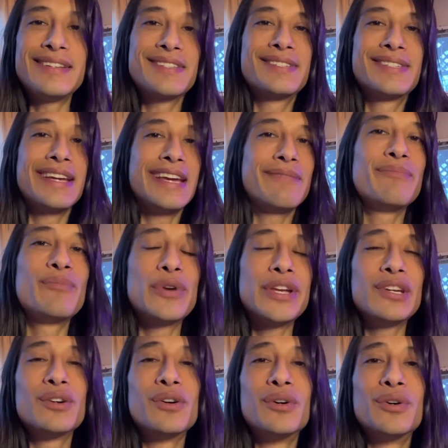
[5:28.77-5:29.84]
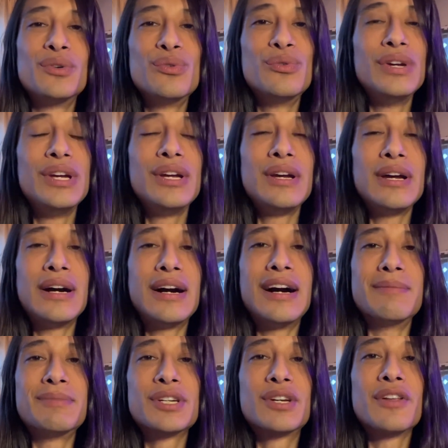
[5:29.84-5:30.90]
It's the same when you go
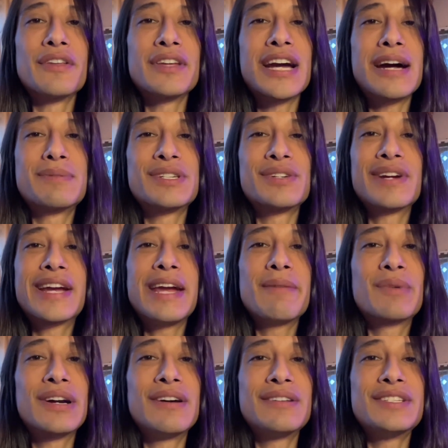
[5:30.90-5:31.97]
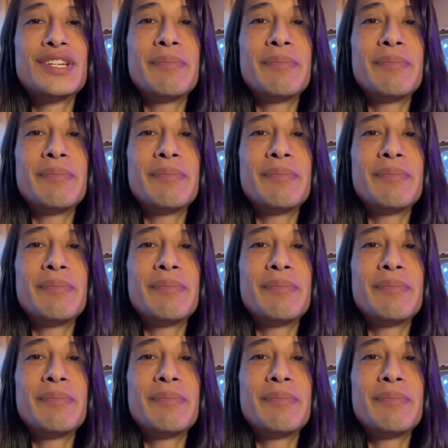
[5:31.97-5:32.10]
to clothing optional campgrounds.